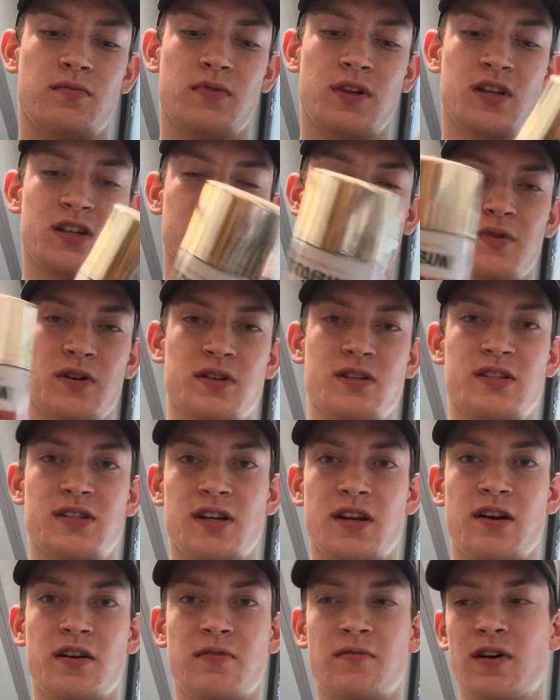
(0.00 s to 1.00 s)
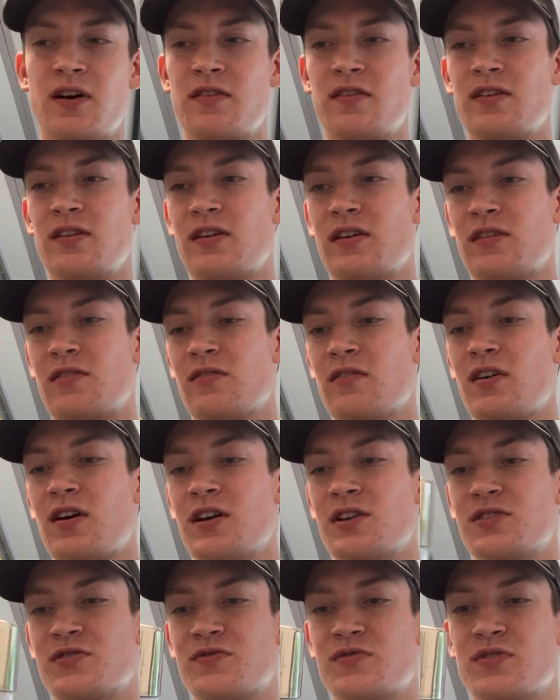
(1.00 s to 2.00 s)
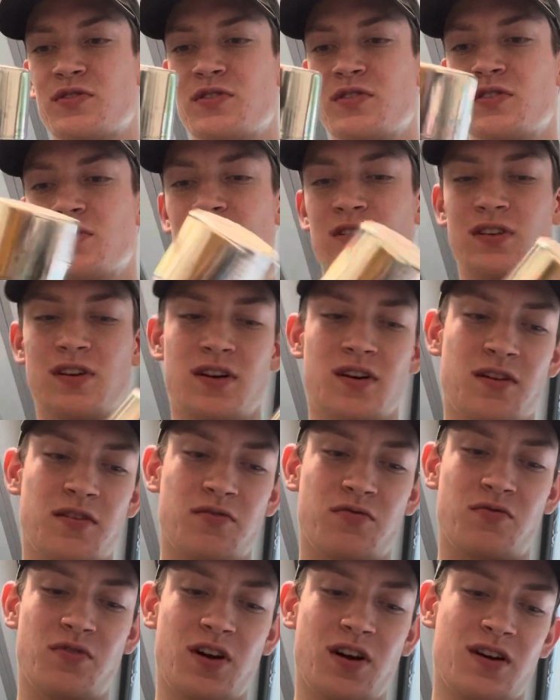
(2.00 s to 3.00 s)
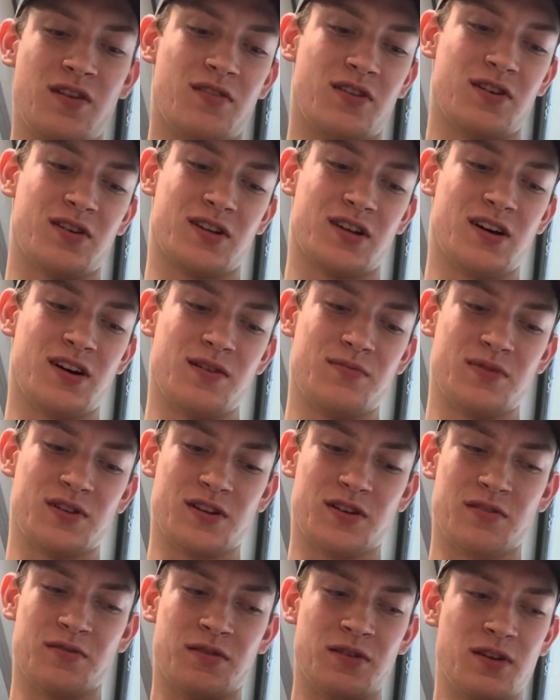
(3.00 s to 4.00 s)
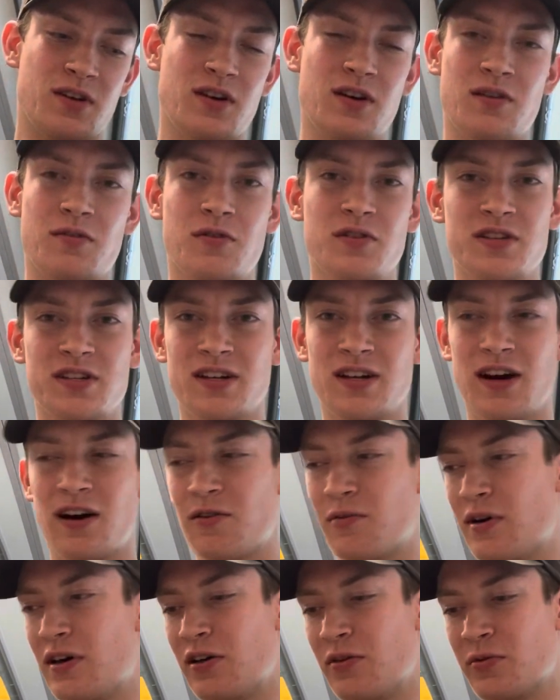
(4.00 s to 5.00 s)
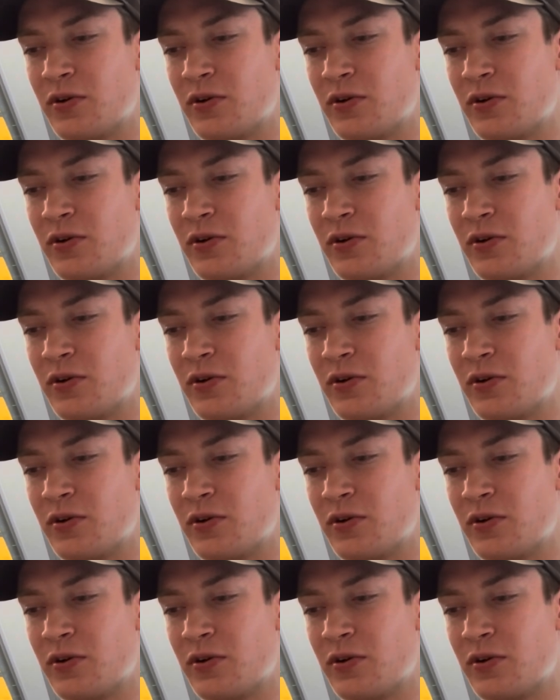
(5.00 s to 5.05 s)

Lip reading: This has been sitting around in the garage for a very long time, so we'll see how well it